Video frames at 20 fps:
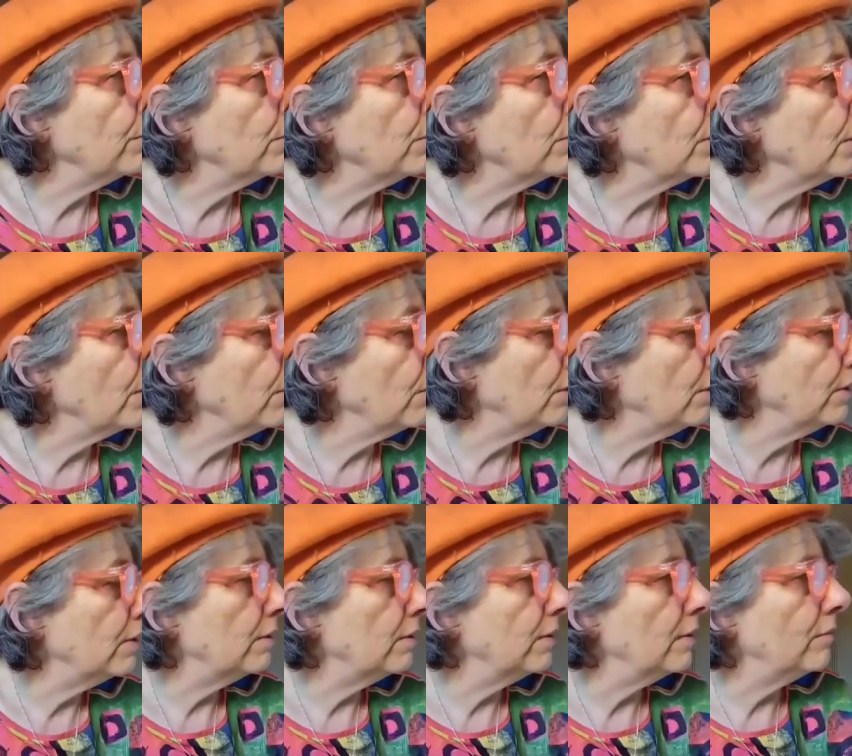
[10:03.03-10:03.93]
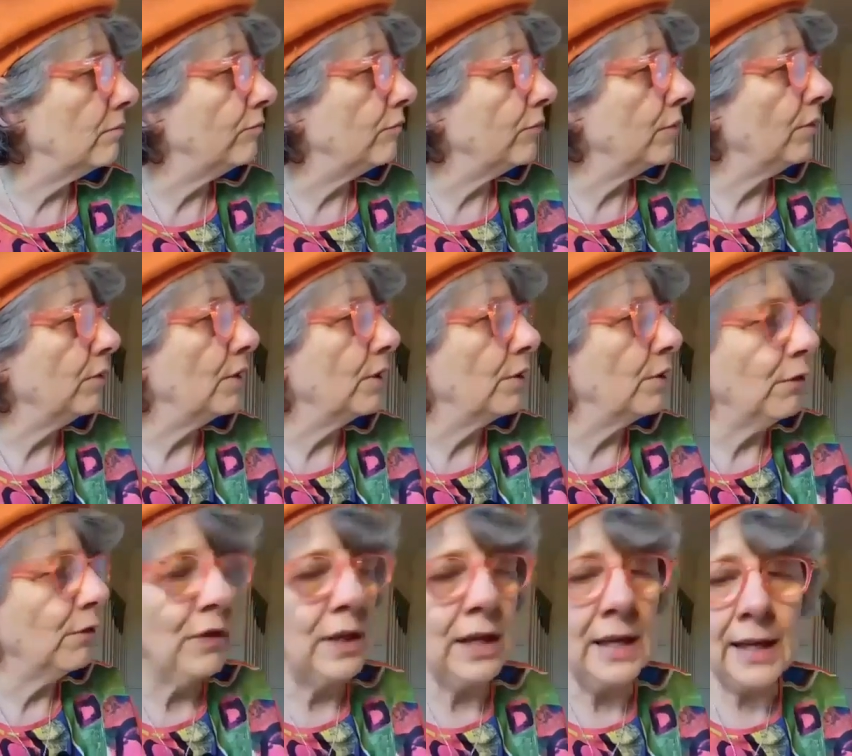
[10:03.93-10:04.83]
the, the
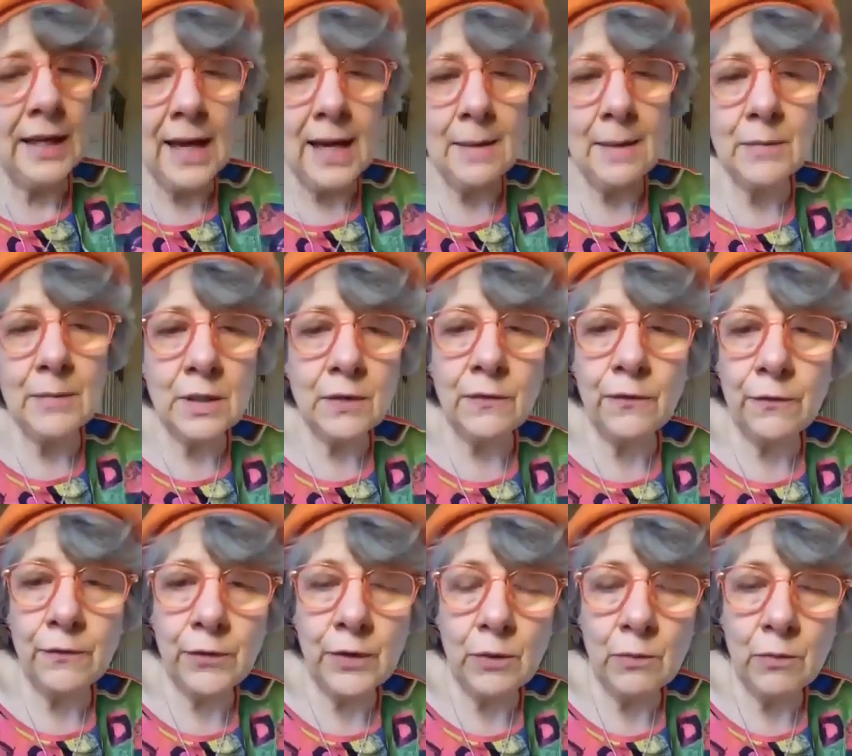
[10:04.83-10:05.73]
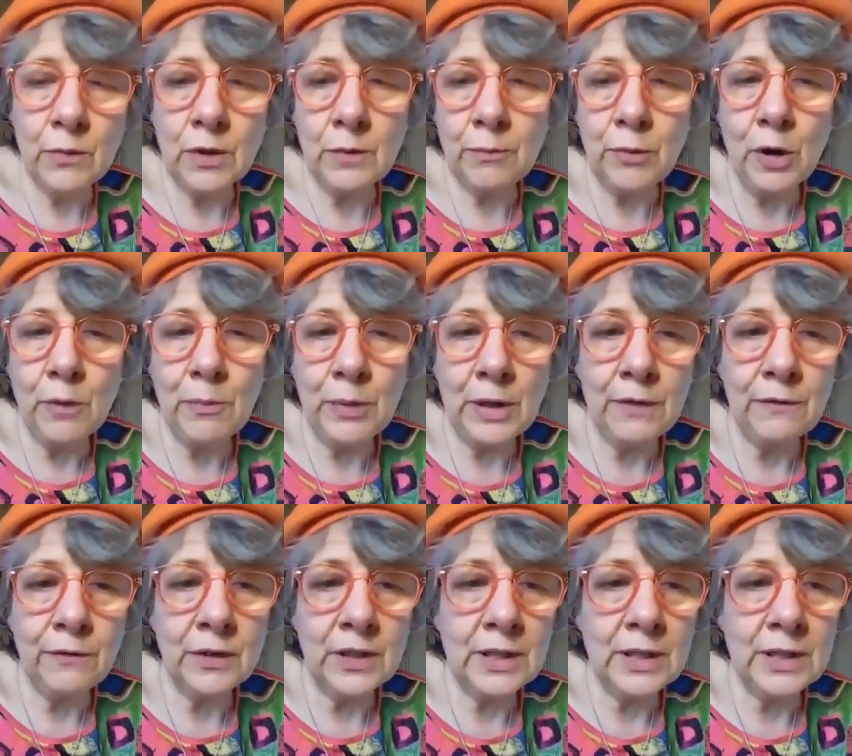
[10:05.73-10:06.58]
three games that were appropriate for